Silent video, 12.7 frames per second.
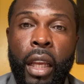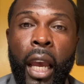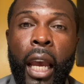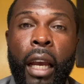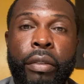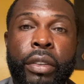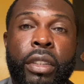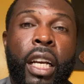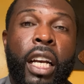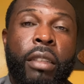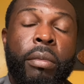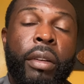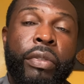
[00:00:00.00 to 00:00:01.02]

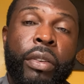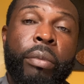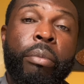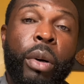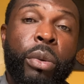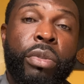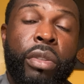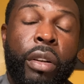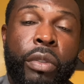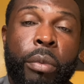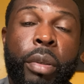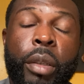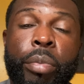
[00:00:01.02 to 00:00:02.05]
advertisement from most of
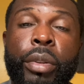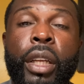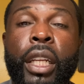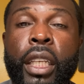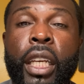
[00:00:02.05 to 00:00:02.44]
the people that